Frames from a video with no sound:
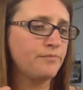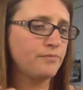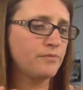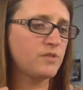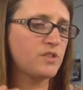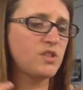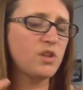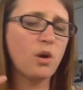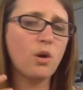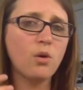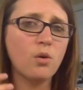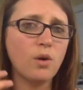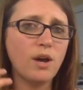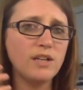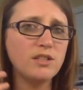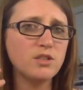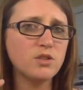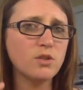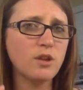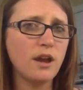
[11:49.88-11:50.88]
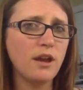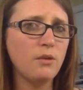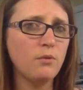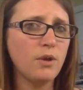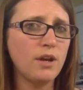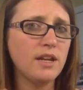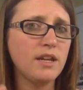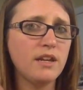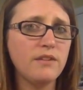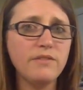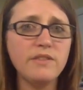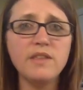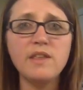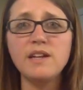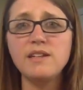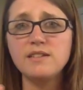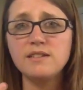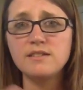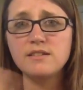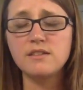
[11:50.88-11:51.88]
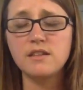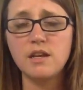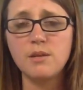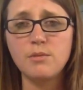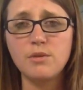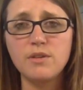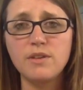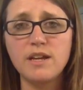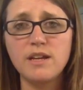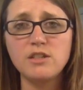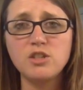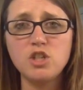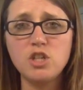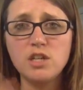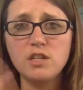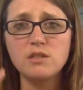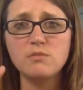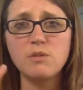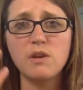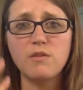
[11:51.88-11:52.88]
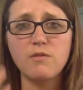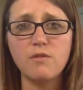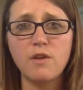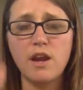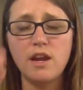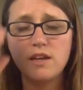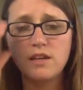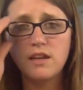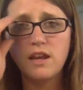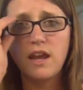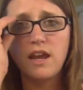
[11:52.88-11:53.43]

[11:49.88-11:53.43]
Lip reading: So I just kind of want to give you that disclaimer that she is my friend,